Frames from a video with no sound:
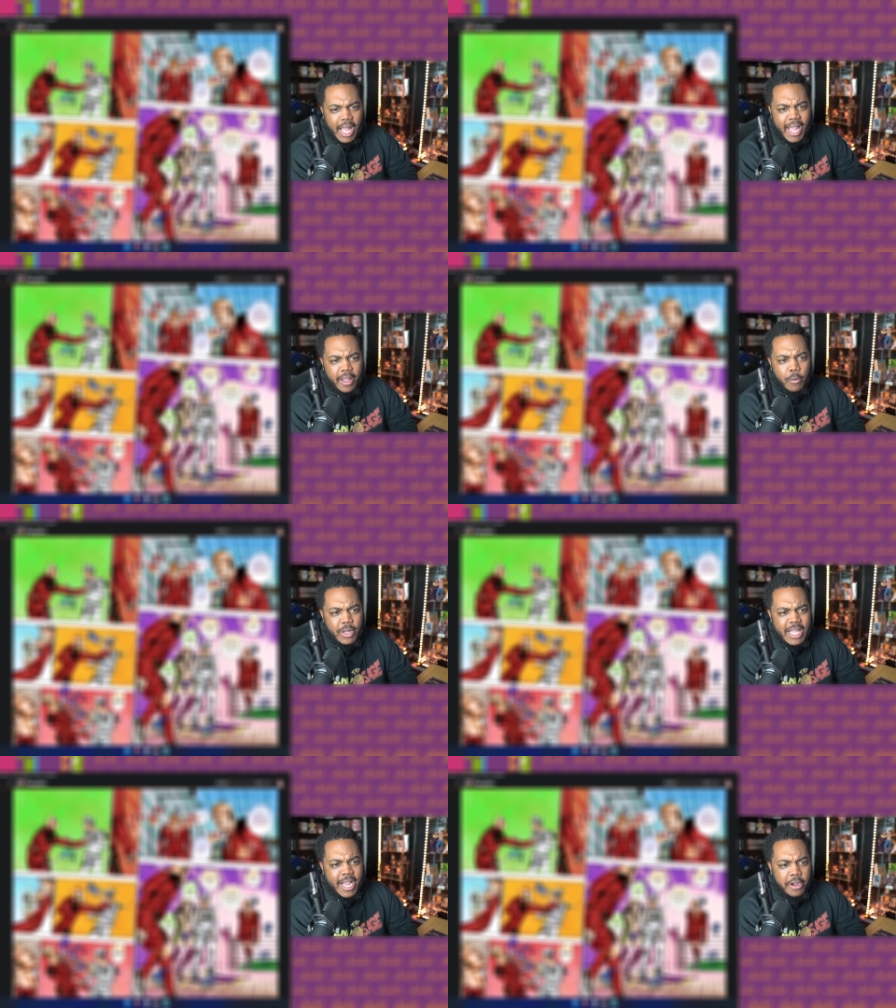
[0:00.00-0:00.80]
Hey, what
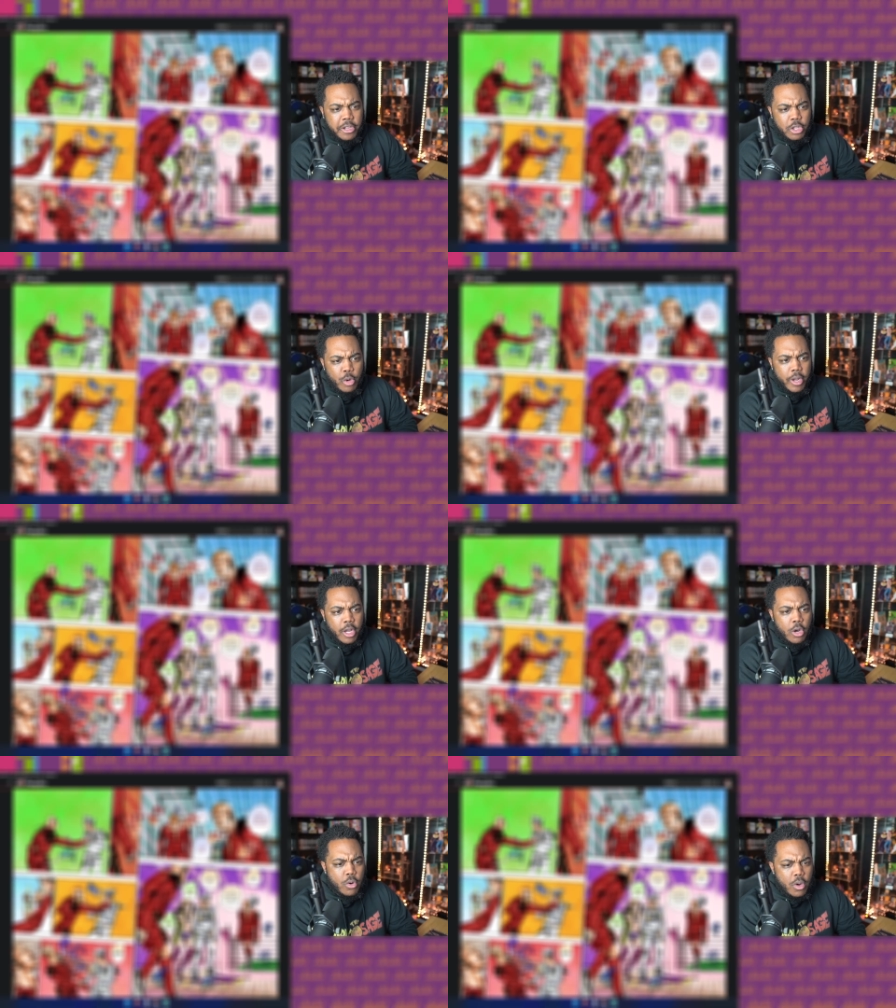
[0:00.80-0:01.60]
the heck are you doing?
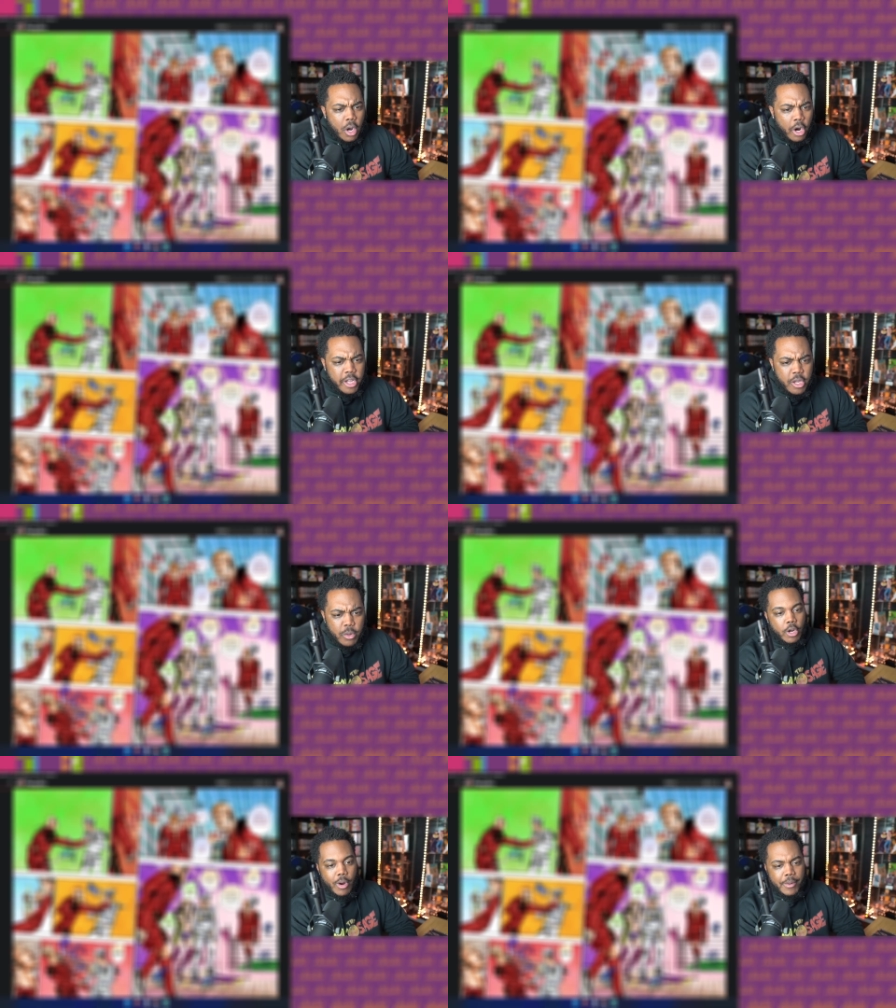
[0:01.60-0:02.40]
Who are you?
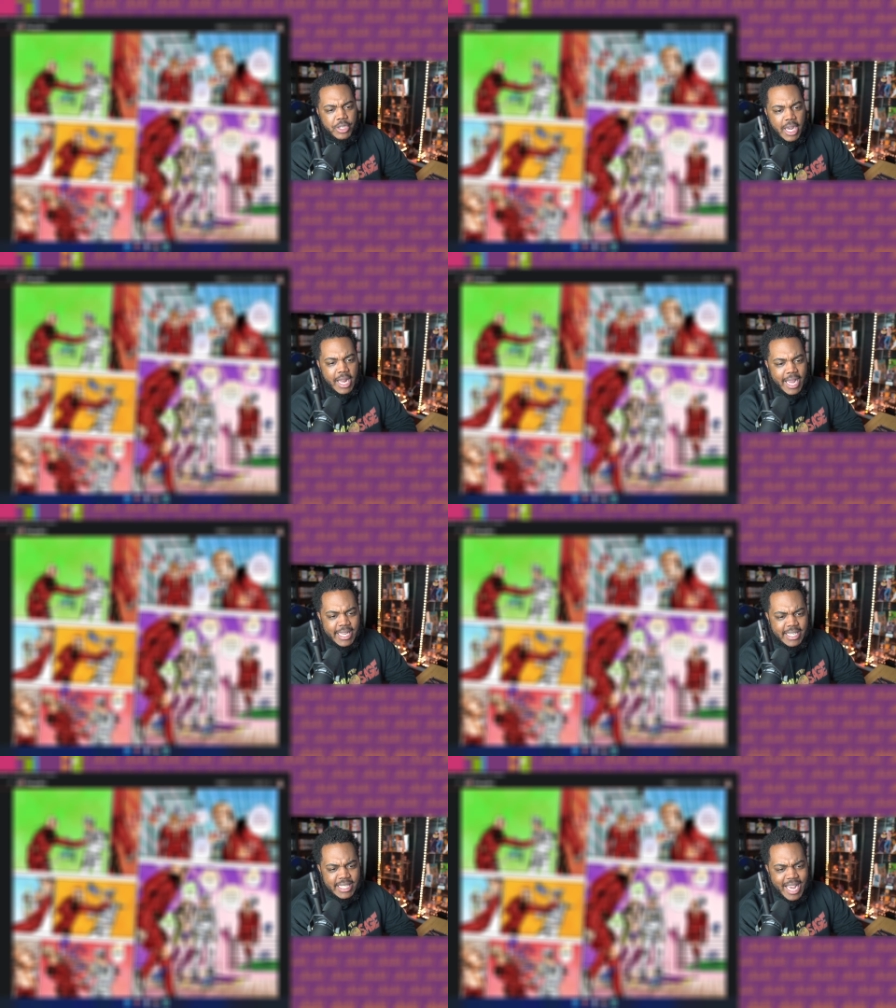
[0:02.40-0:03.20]
Fermachara, I
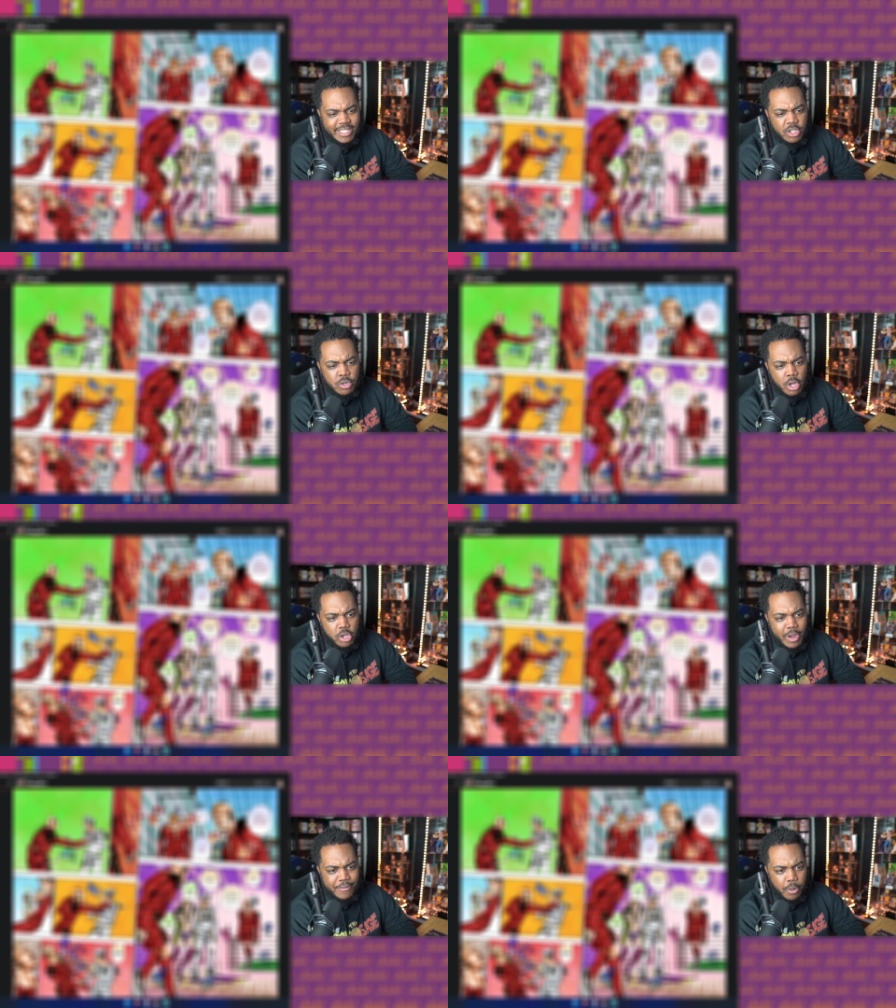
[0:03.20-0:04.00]
guess these guys do know
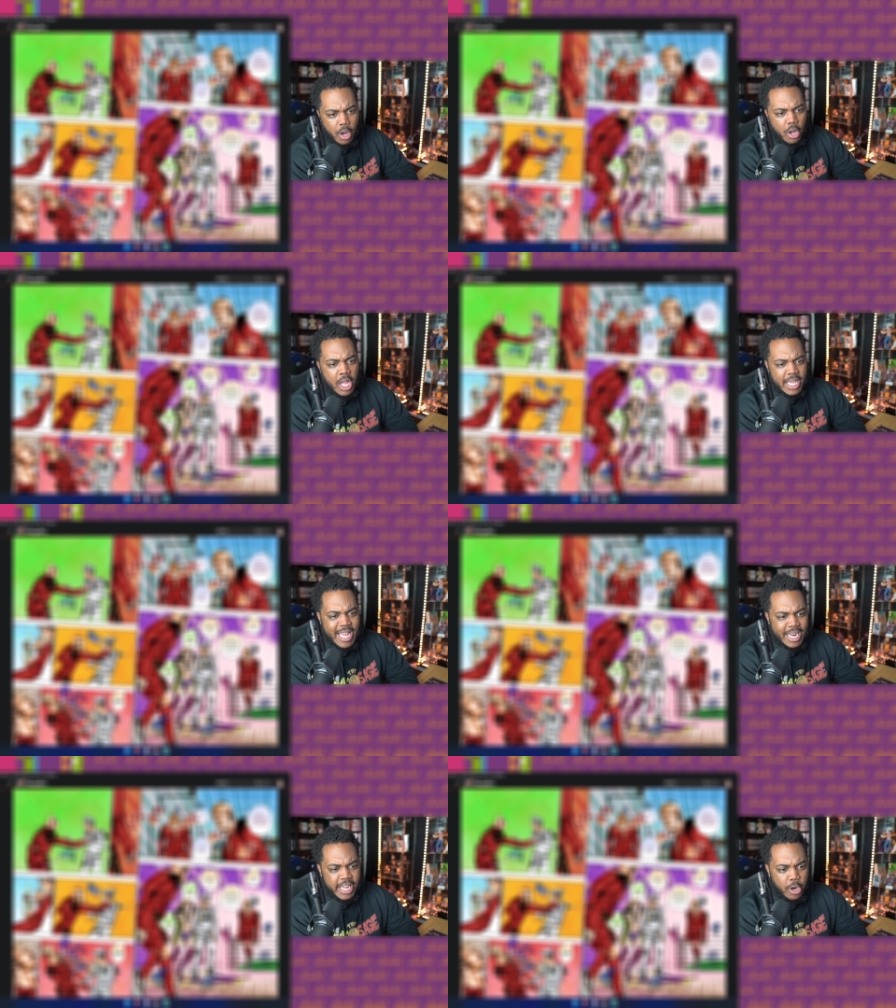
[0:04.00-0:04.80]
you after all. Get
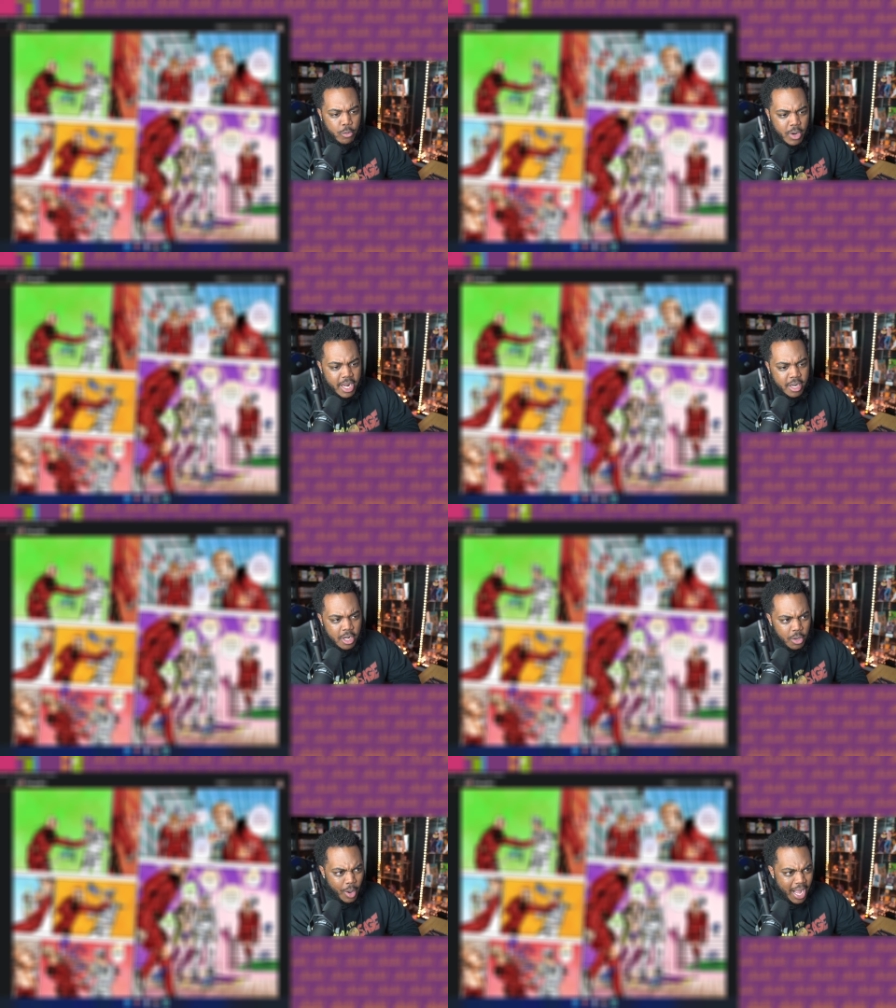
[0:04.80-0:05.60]
out of here, run.
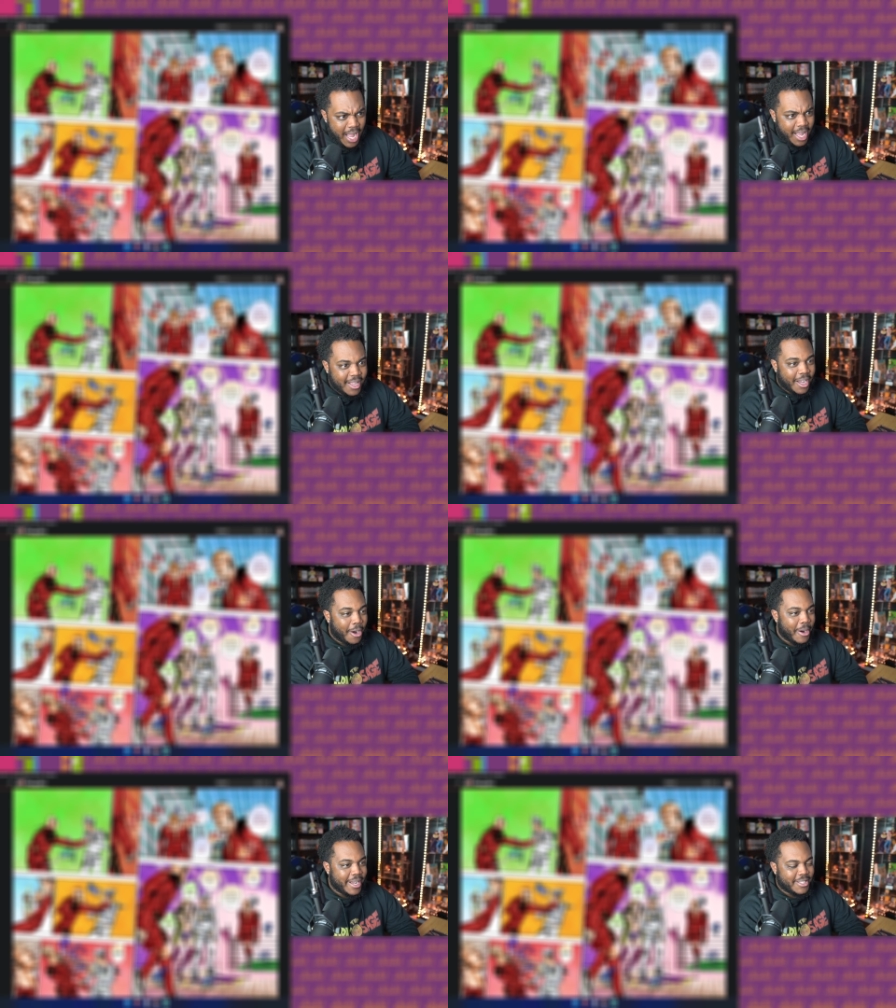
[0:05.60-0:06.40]
Wah!
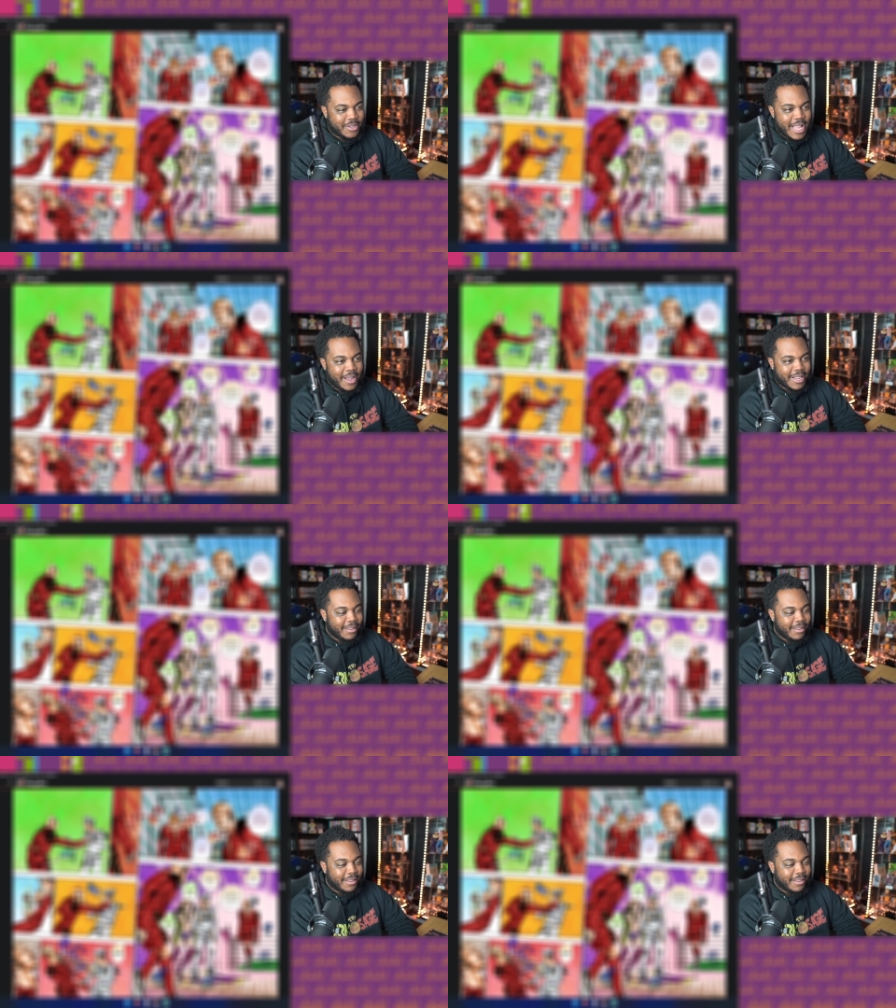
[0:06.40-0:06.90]
All right, so now the